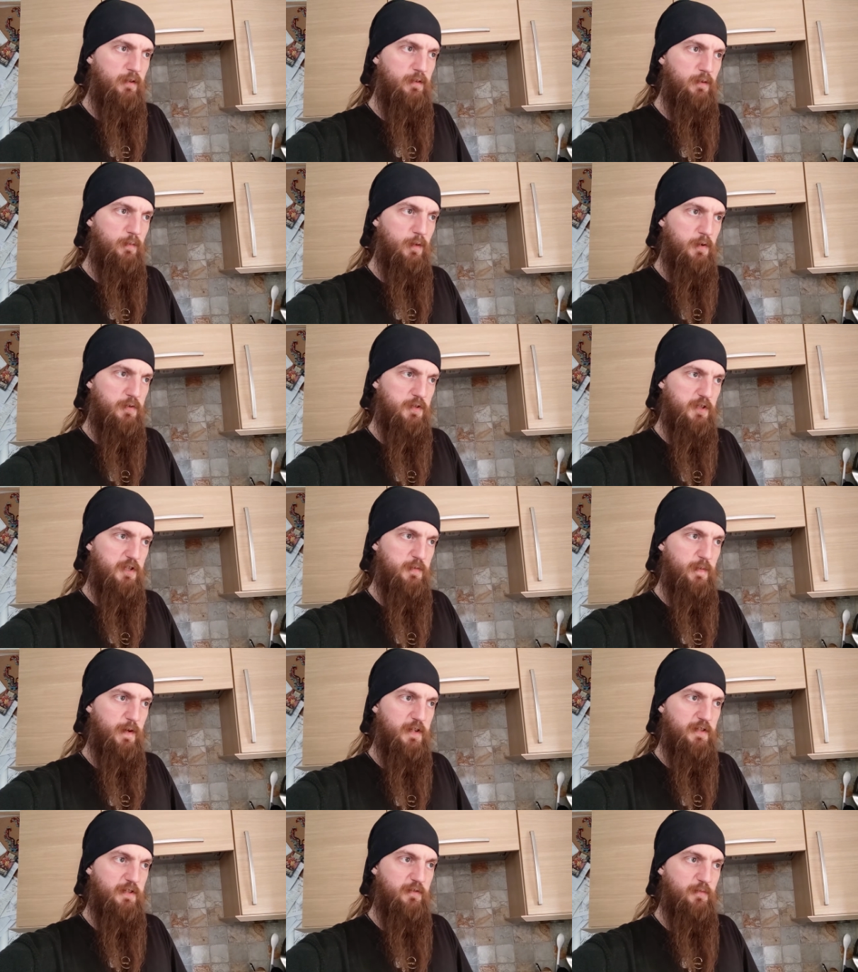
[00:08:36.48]
The most
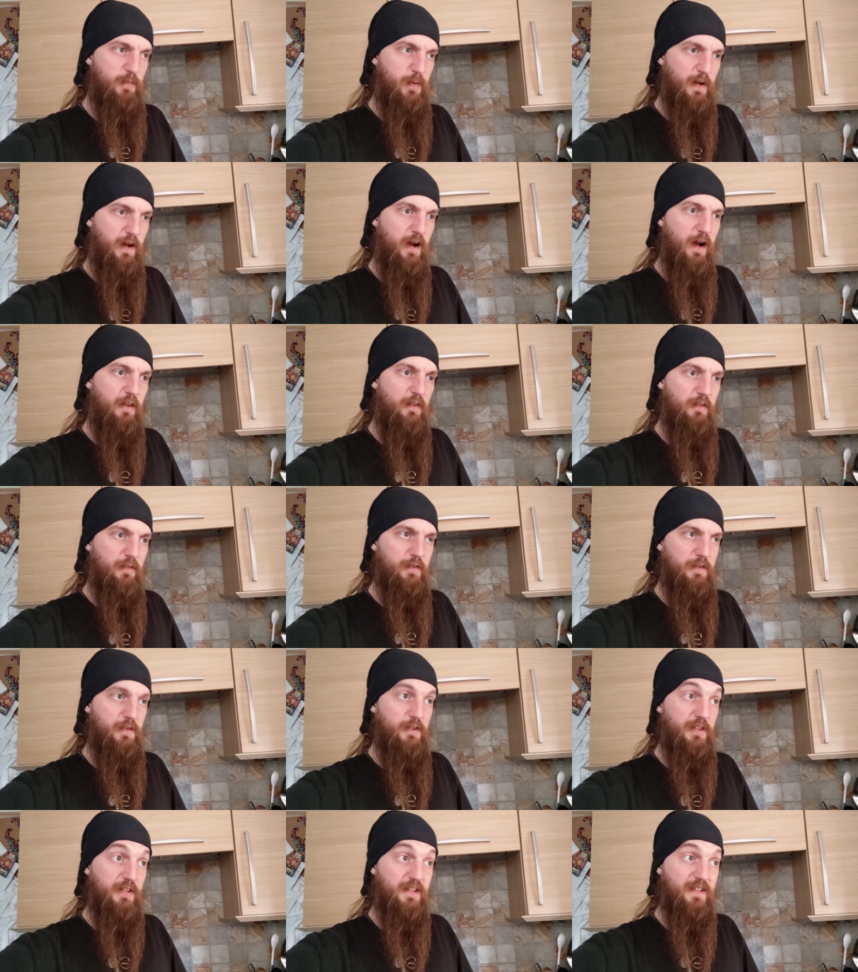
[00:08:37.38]
expensive part, other
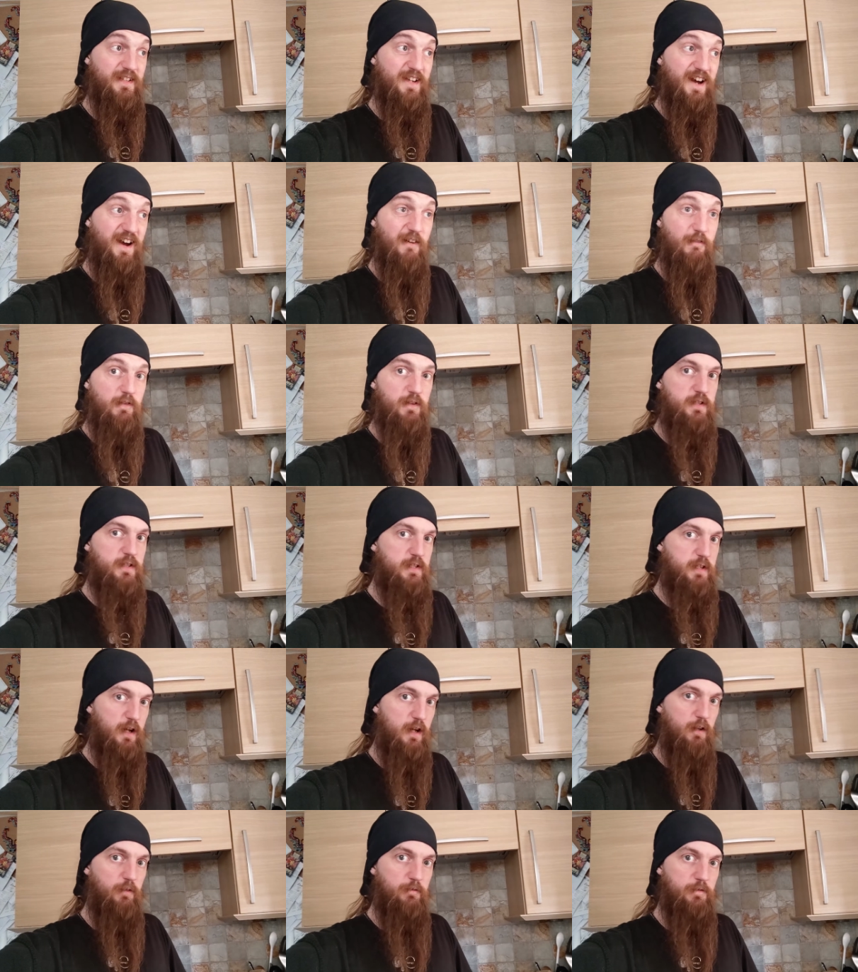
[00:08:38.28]
than the guitar
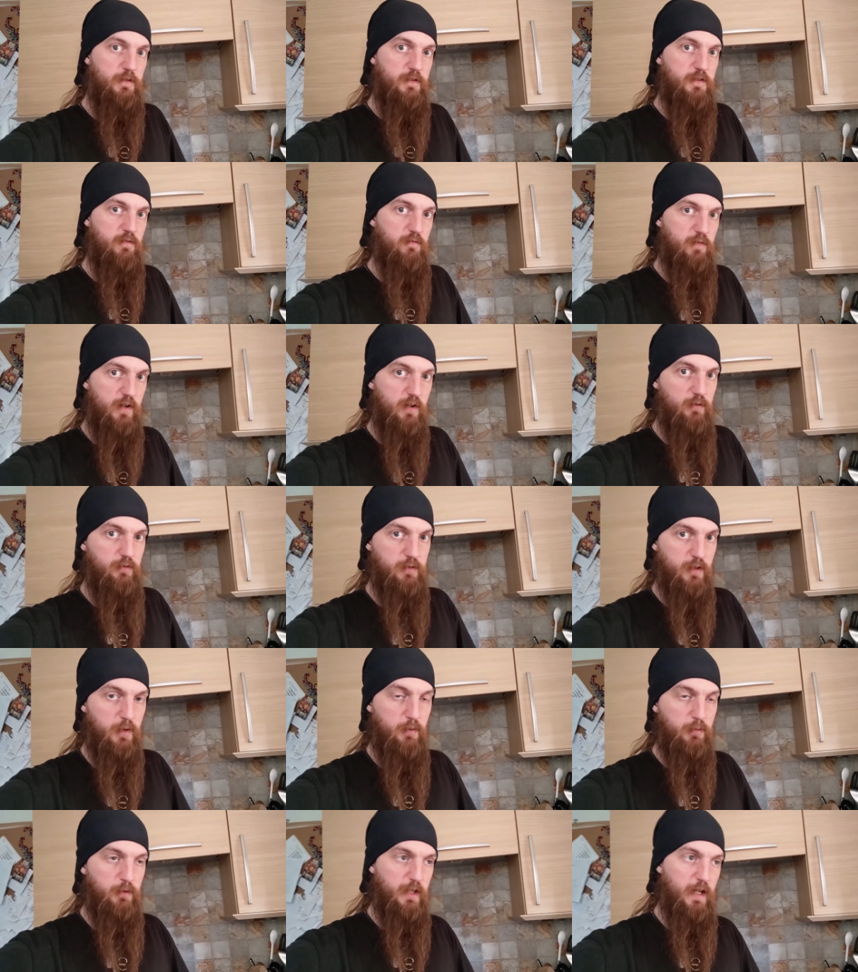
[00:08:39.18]
itself, is the
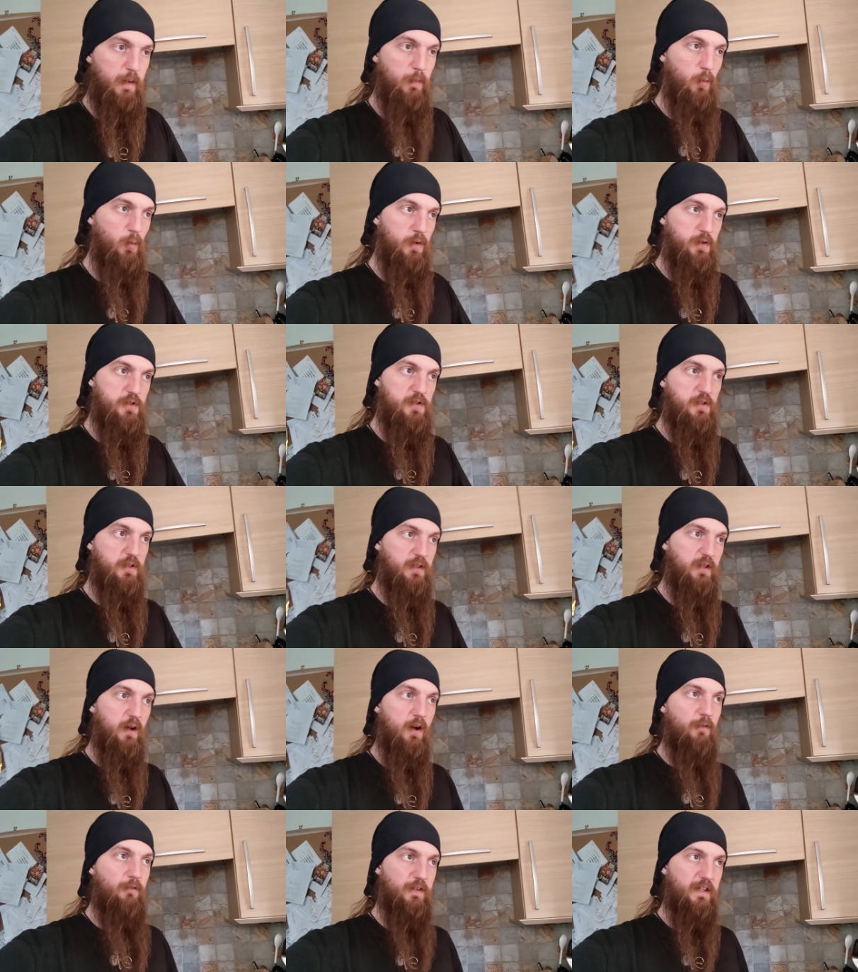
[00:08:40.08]
real-time cable, which you can
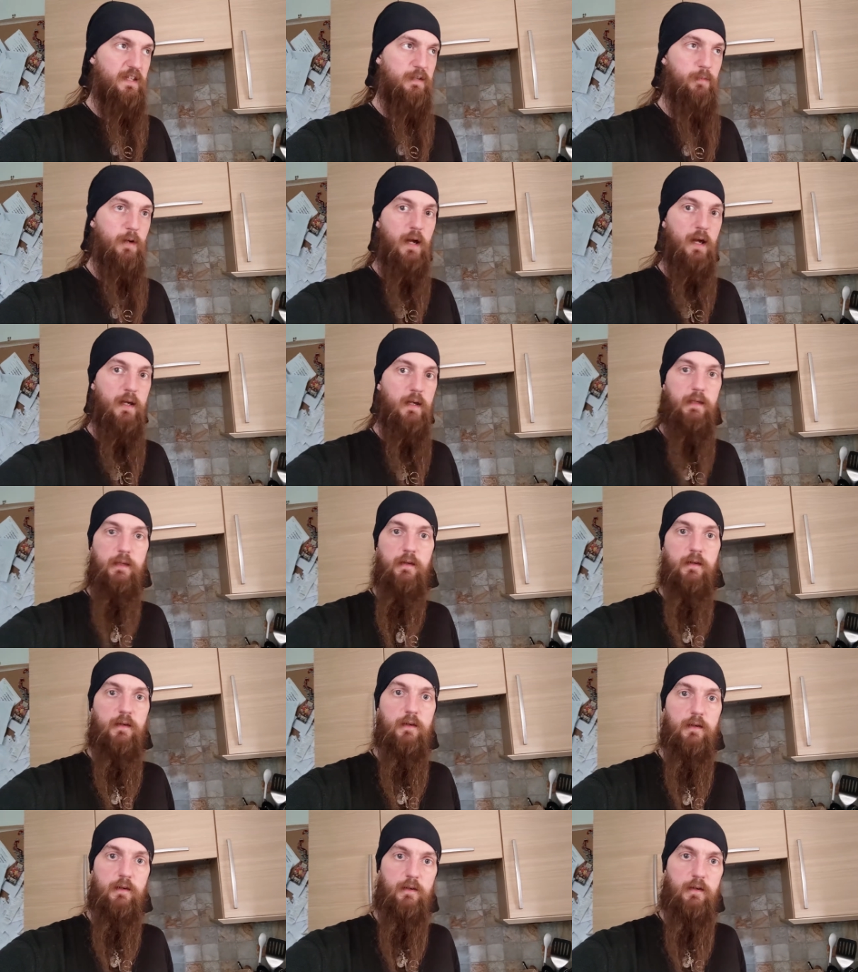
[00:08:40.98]
get off eBay.
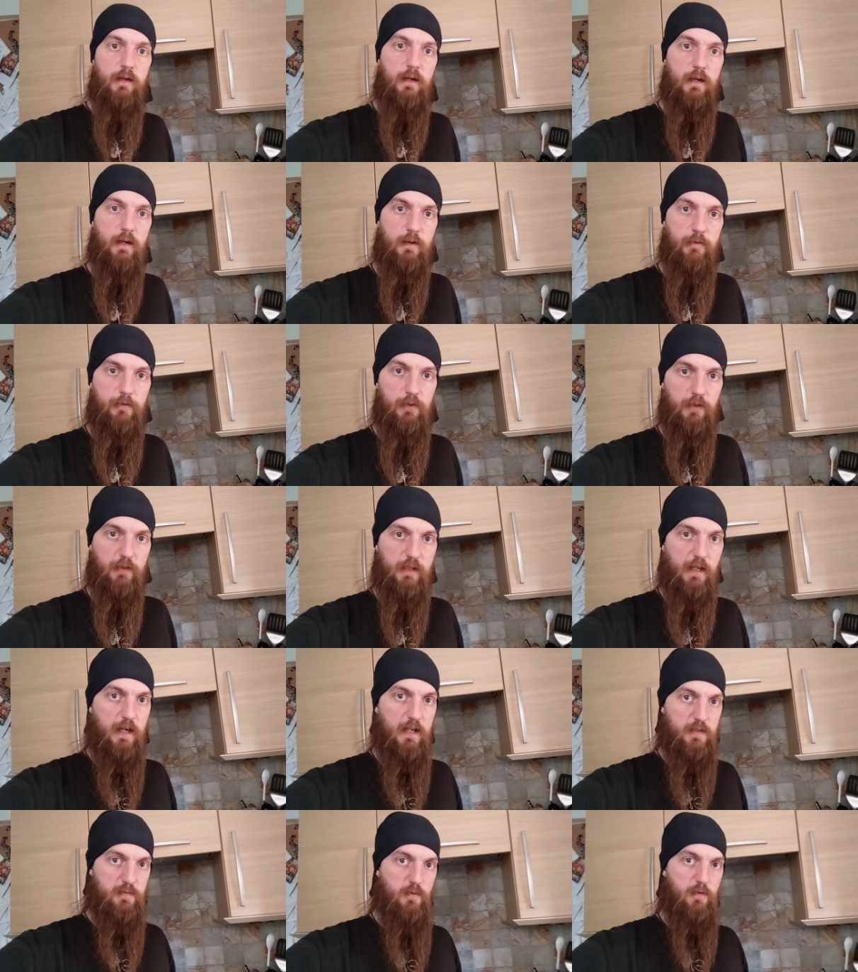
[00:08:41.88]
Uh, for like
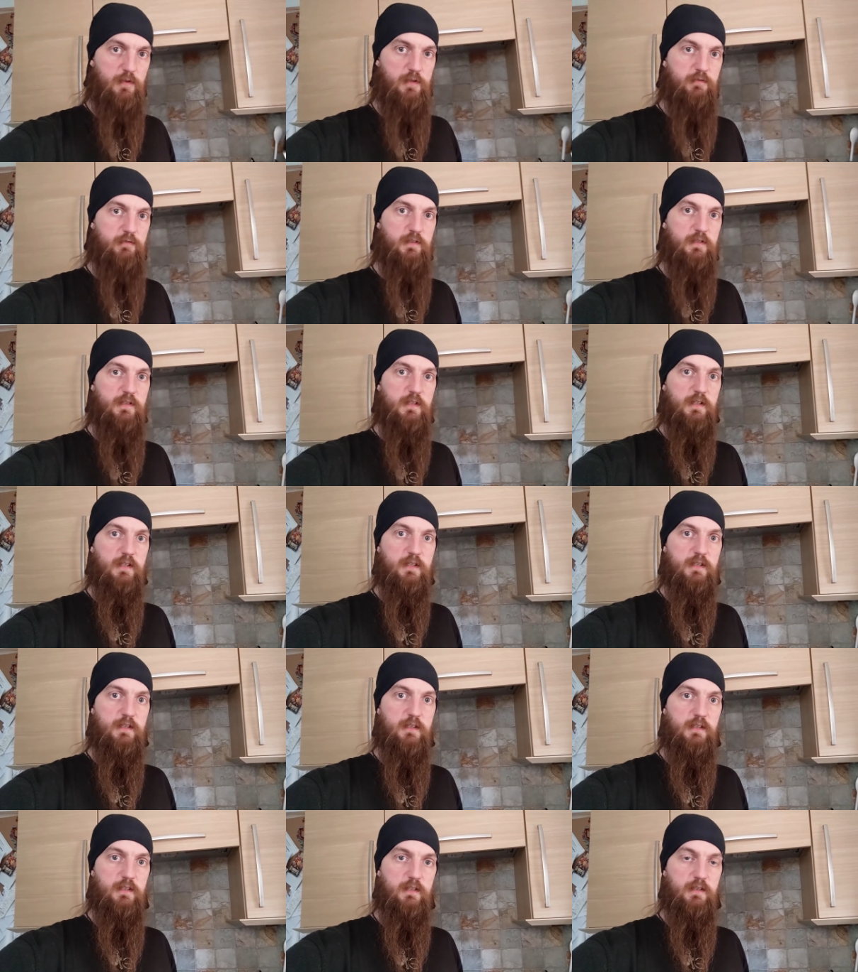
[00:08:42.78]
Xbox three
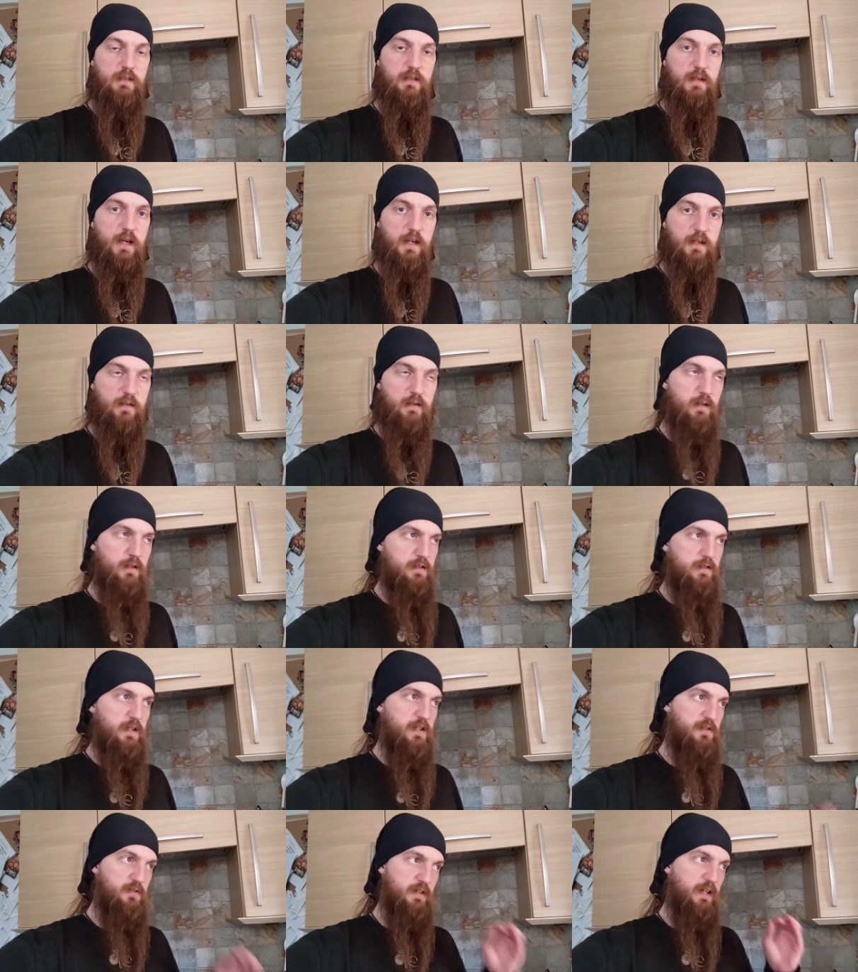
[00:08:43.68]
sixty, it
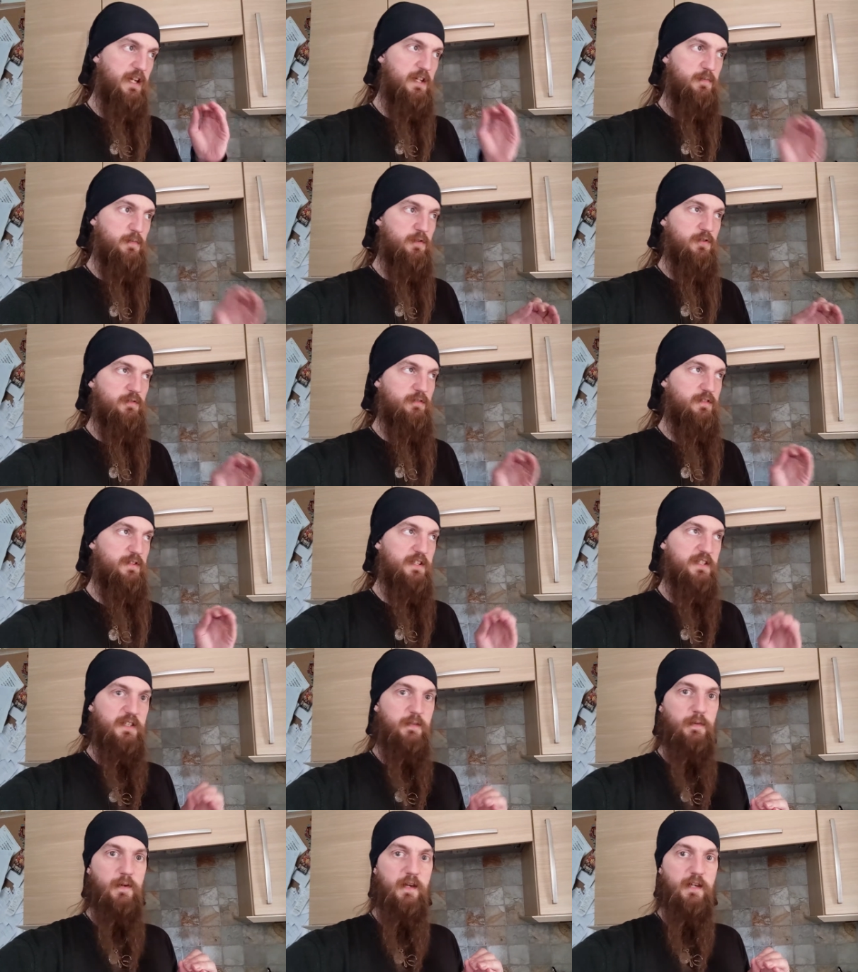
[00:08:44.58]
says like Xbox three
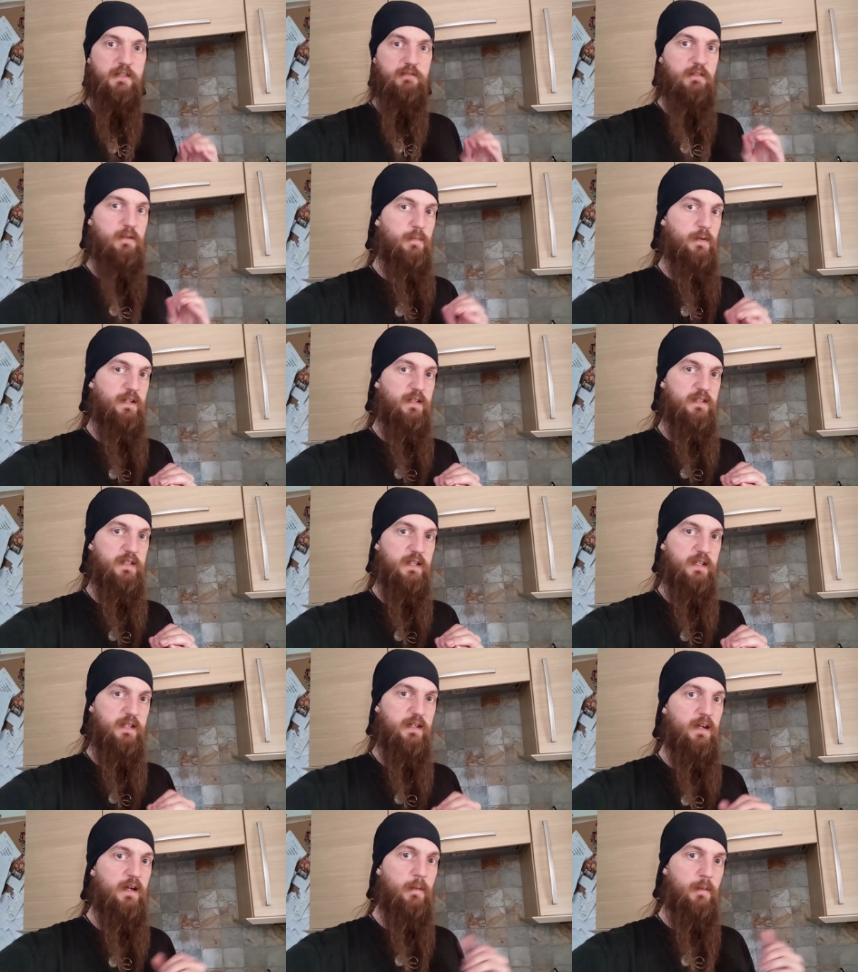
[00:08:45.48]
sixty, P S three, P
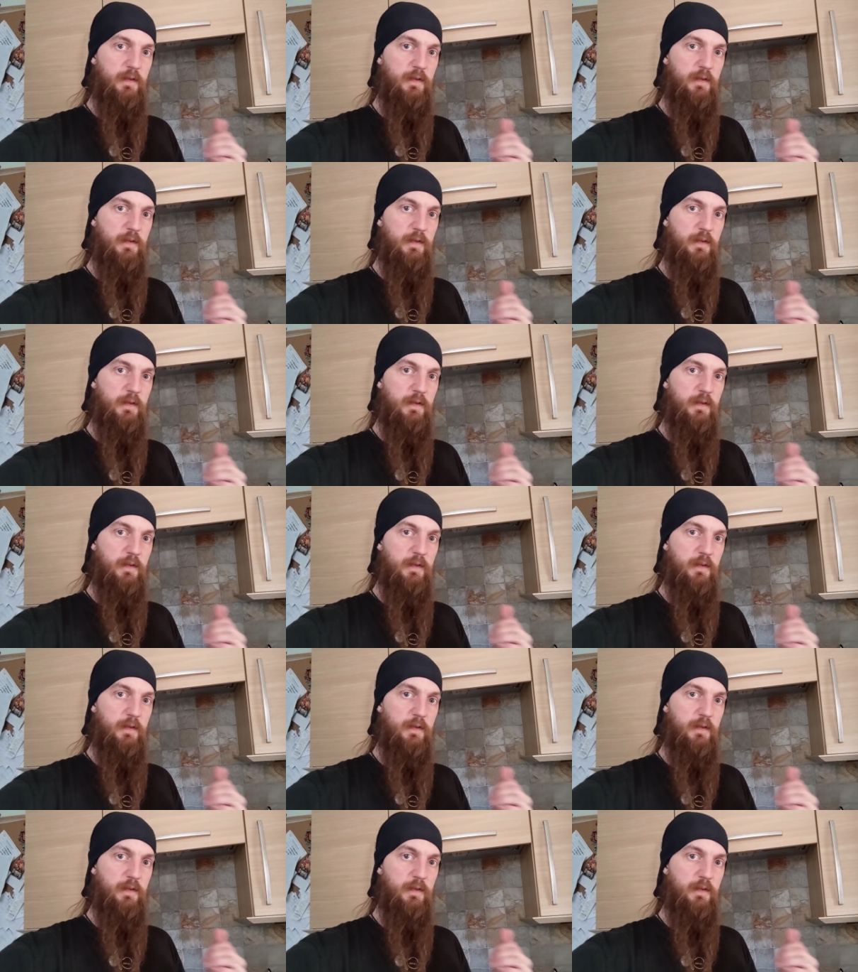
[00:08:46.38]
C,